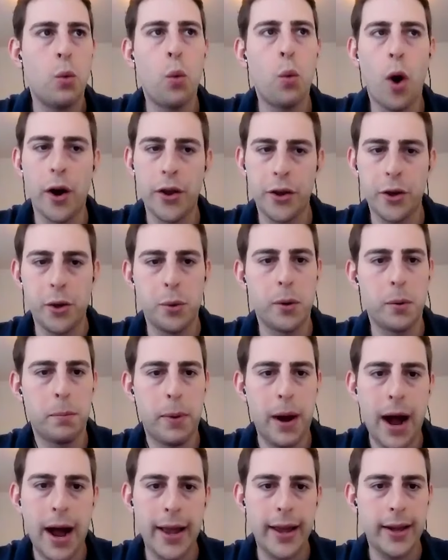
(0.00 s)
what you
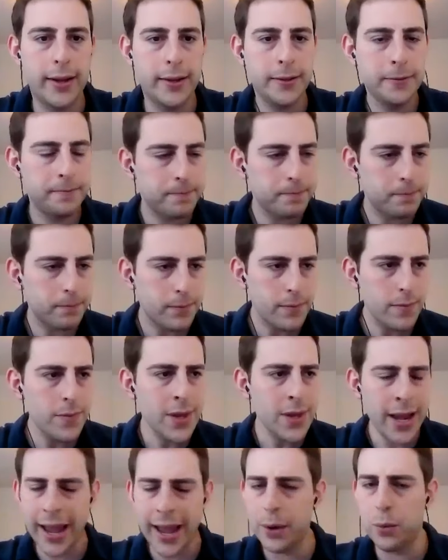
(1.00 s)
were buying
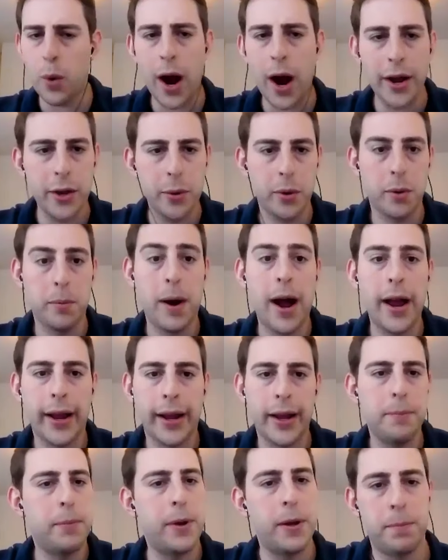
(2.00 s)
and why you were buying it.